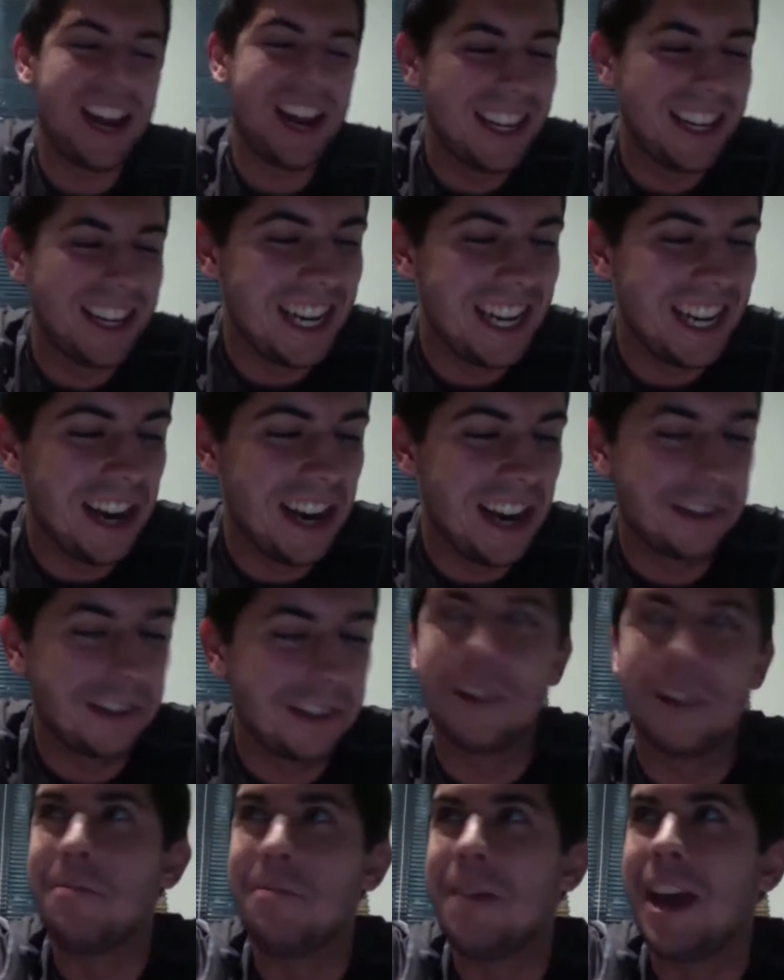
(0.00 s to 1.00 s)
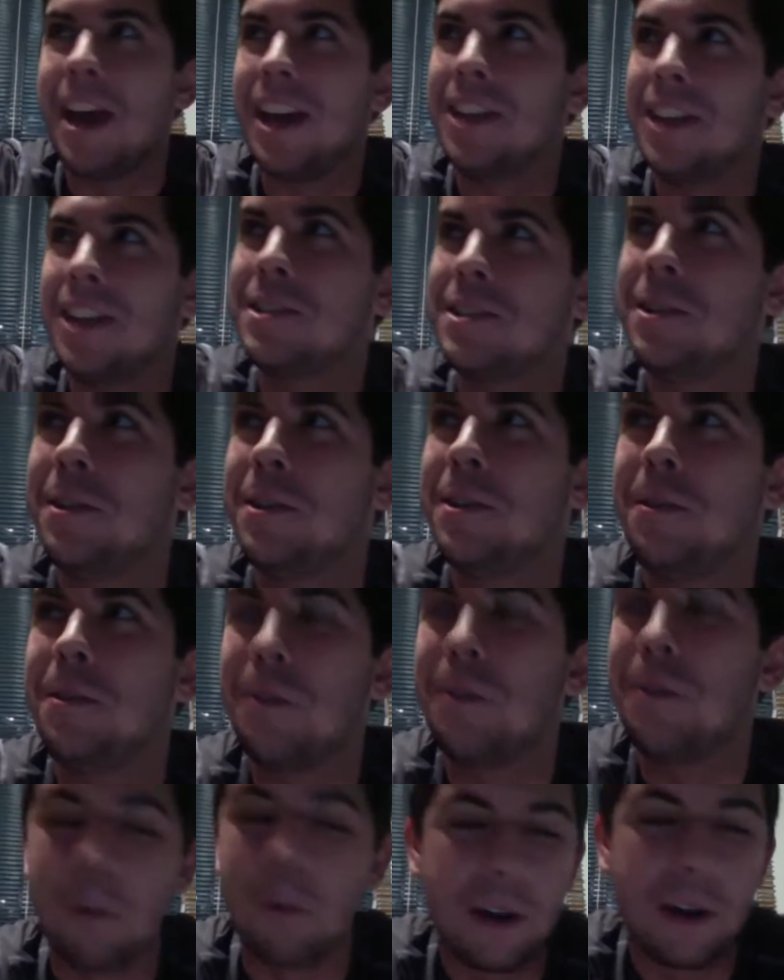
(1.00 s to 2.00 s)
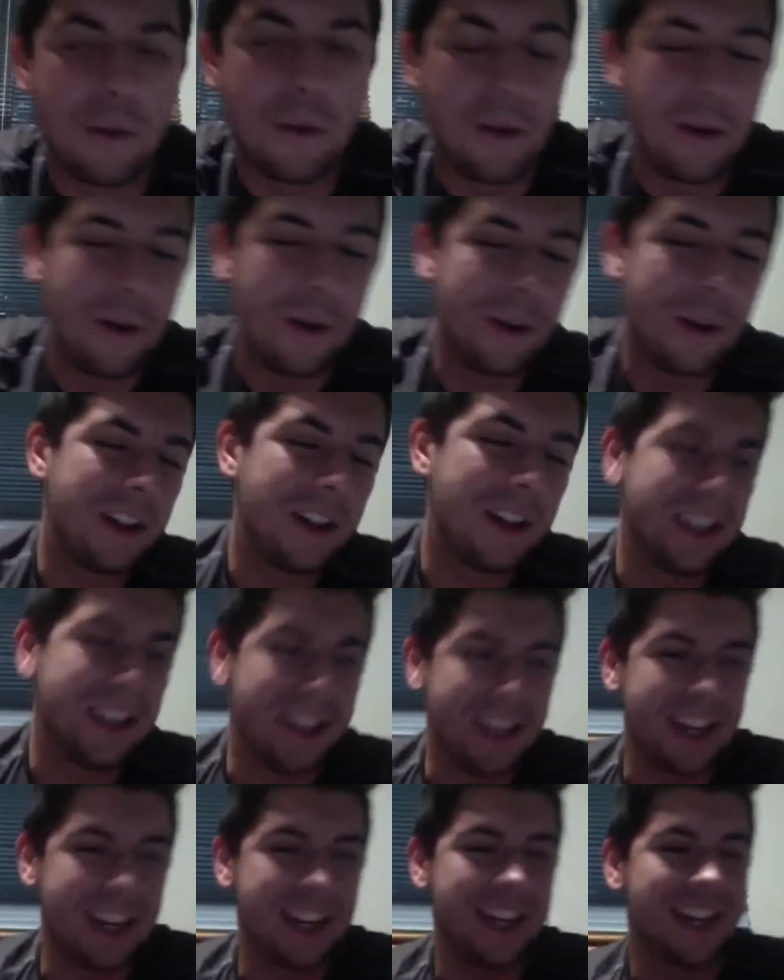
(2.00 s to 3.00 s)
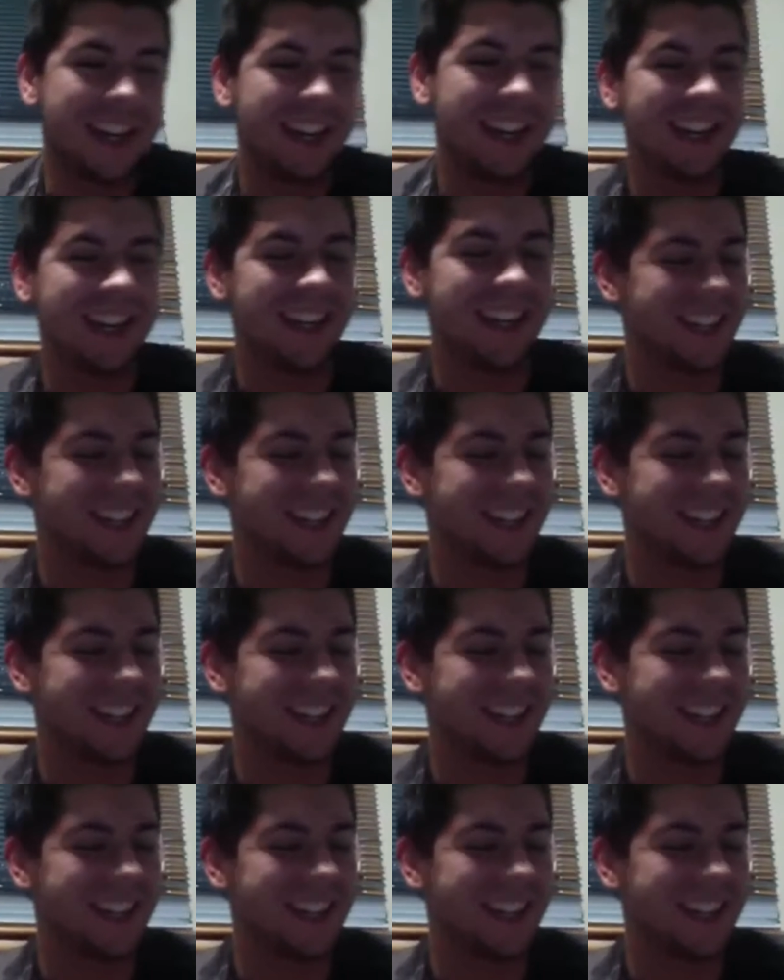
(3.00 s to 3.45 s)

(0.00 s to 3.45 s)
he also managed to rickroll the